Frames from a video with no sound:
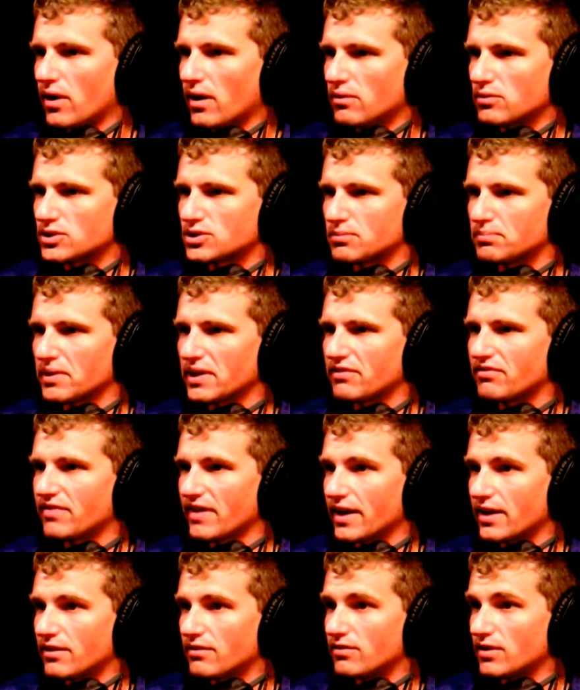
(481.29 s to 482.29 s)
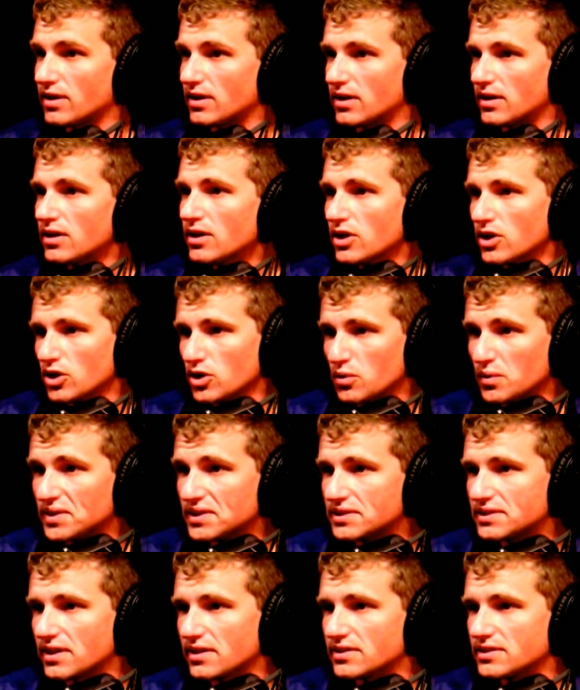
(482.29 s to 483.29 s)
I was a big fan of
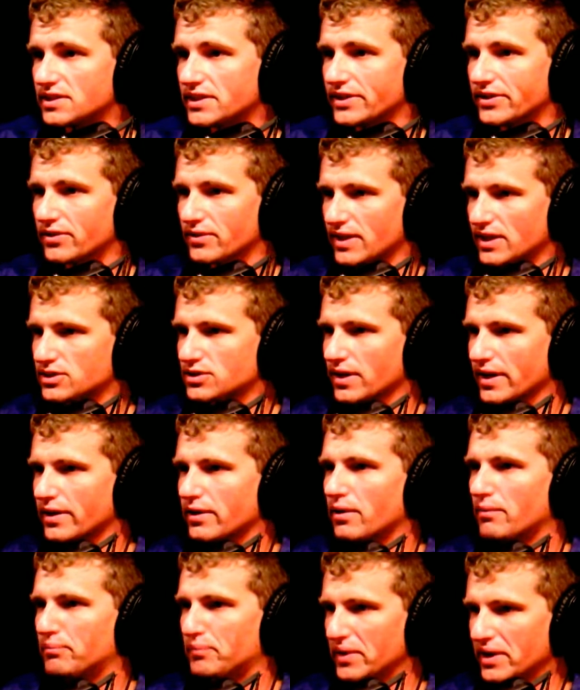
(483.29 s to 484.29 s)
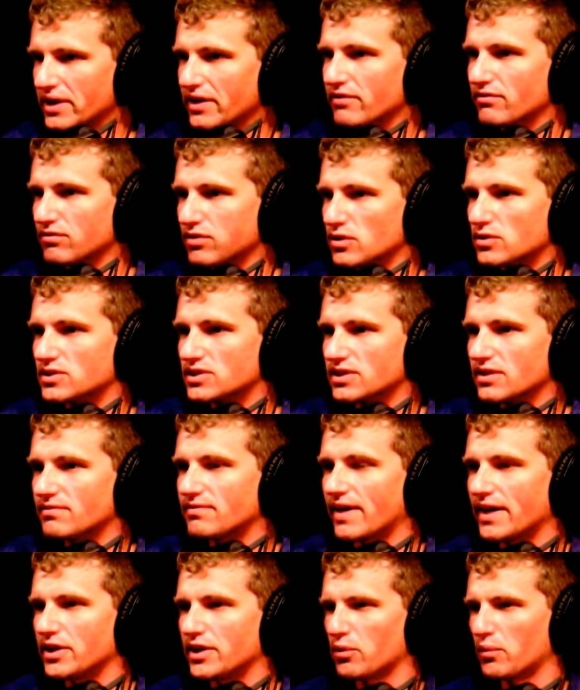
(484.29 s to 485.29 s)
Quentin Tarantino. That's a big influence
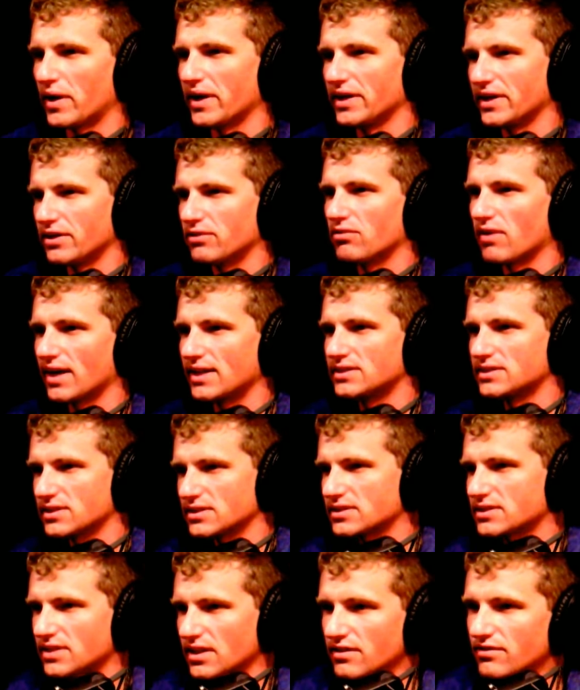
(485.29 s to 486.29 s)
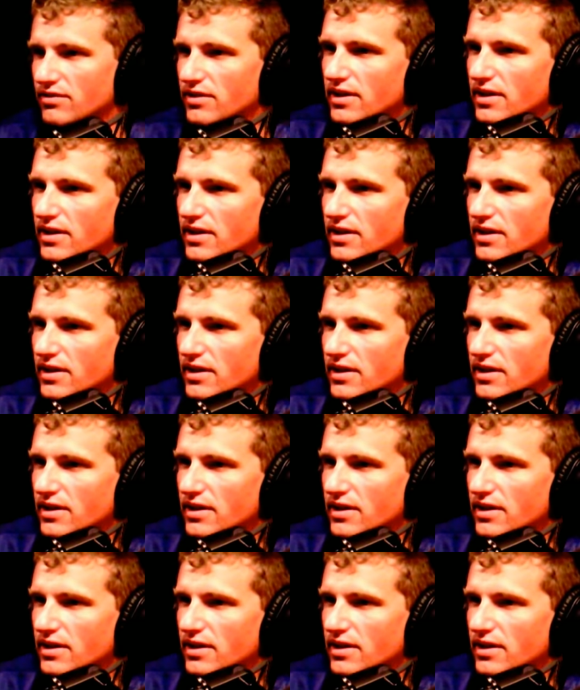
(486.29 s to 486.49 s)
of mine. The way he writes his stuff.